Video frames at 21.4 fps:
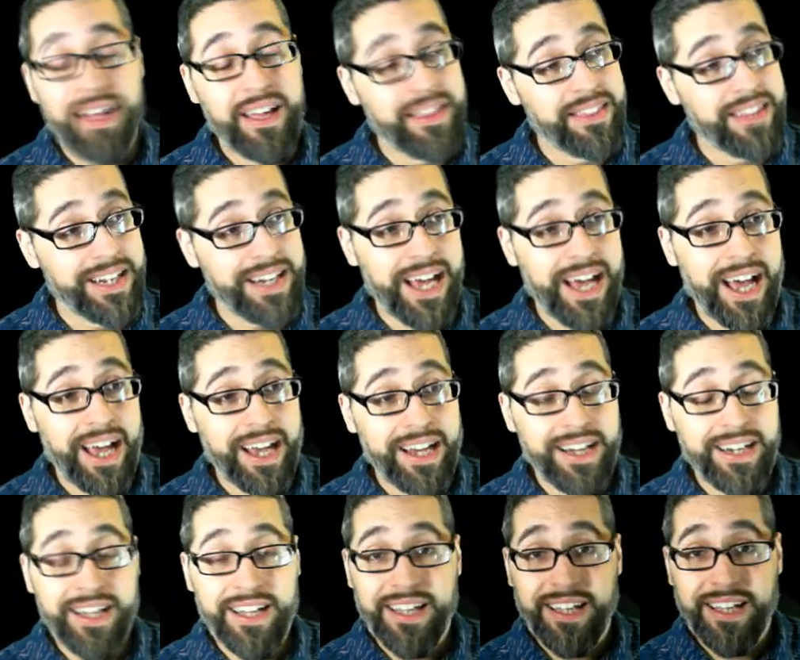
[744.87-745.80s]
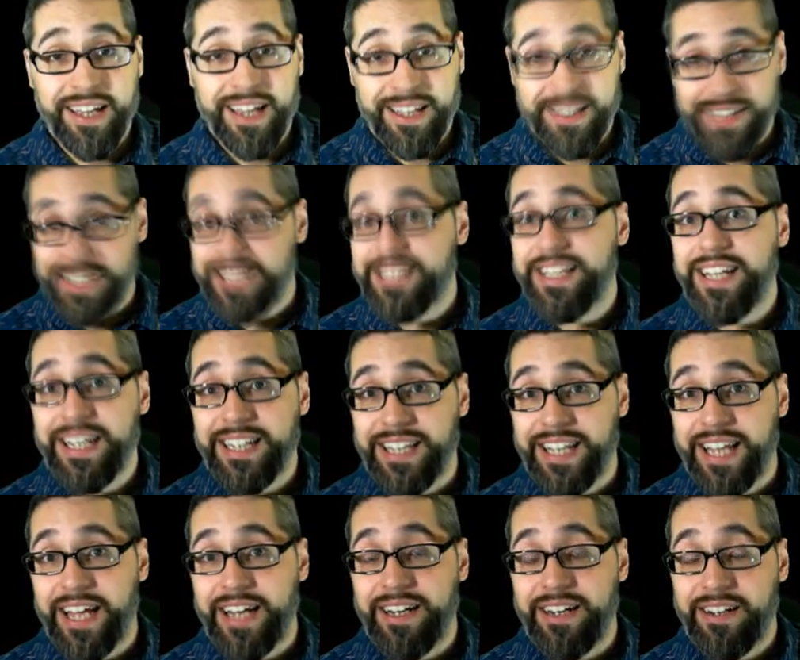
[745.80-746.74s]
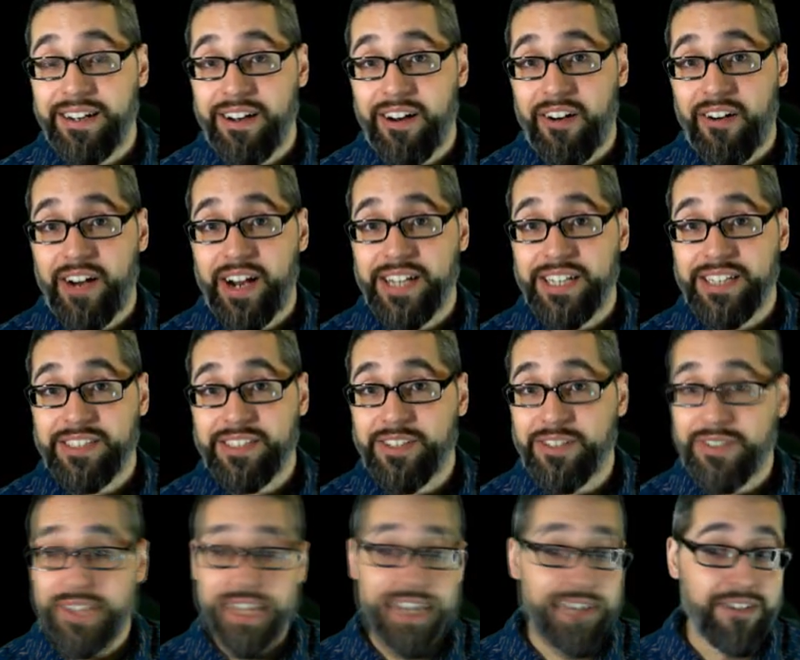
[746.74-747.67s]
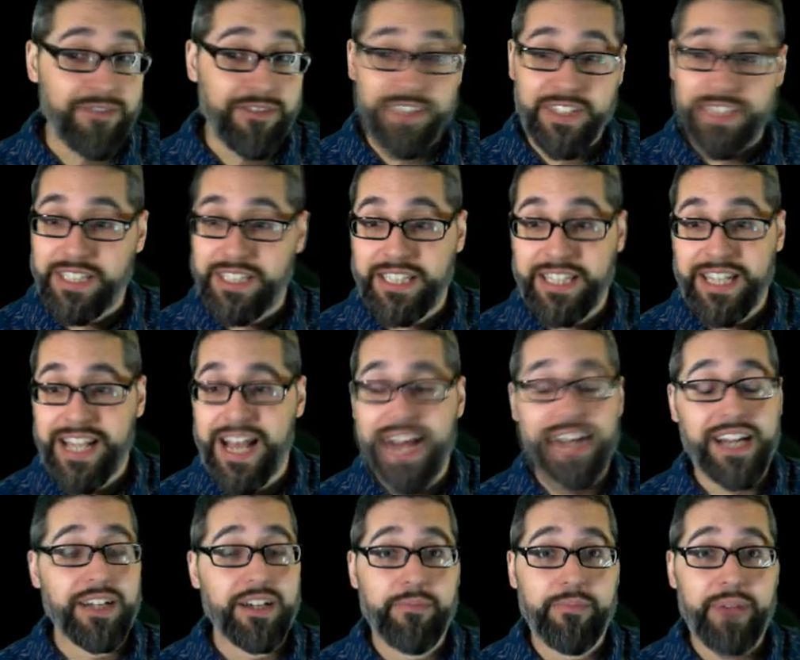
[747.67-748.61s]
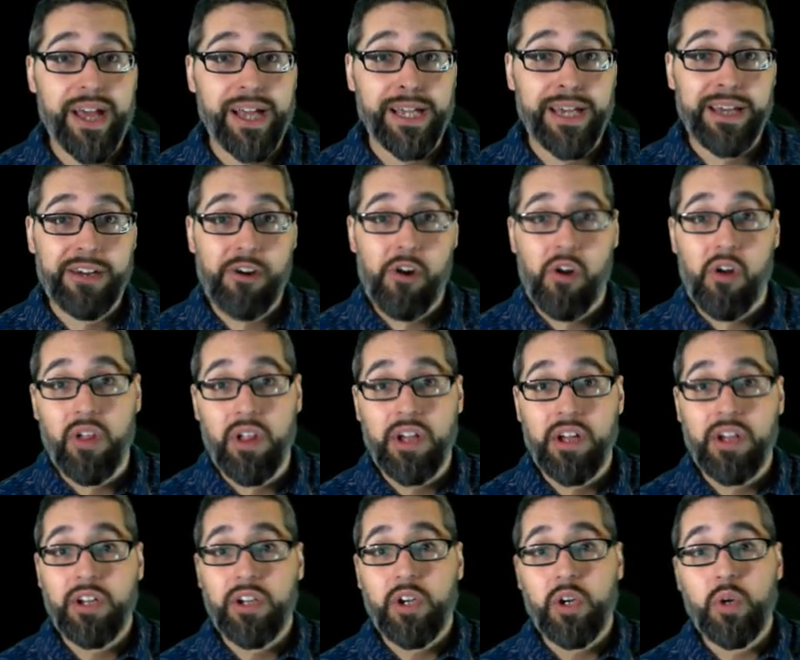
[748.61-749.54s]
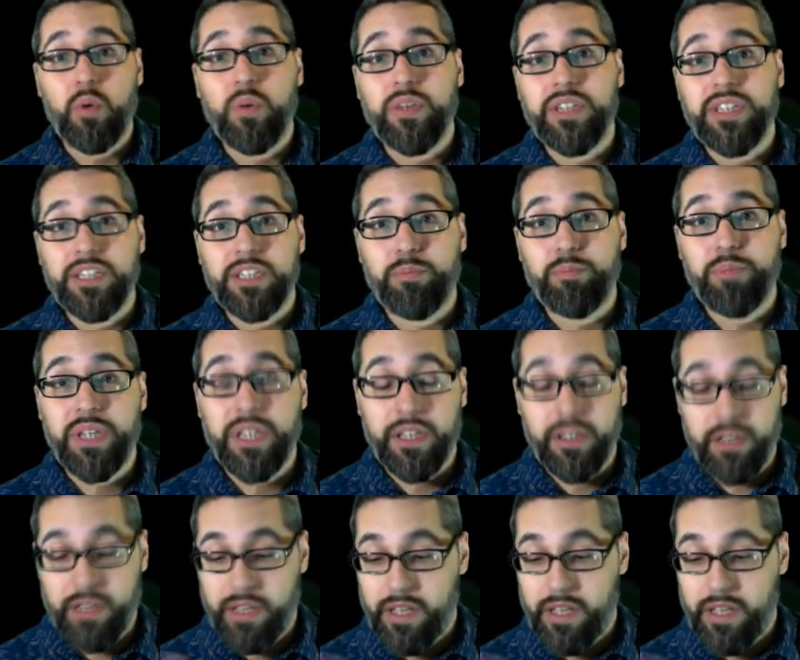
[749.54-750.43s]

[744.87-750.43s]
They died and they stayed dead. All right, so they have not come back at all. Who would this be?